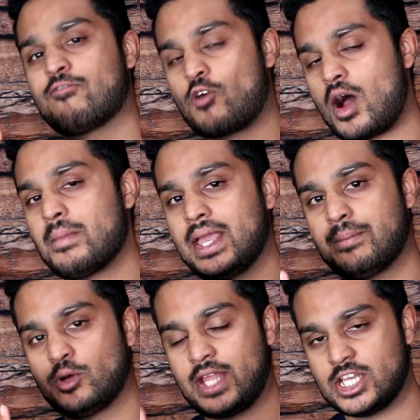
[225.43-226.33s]
from a
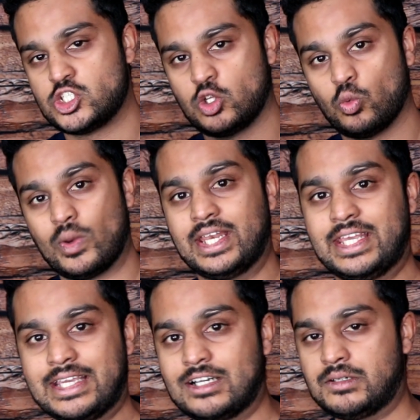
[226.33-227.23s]
potential win
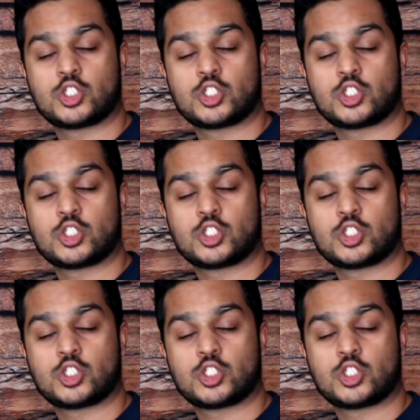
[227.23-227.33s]
here.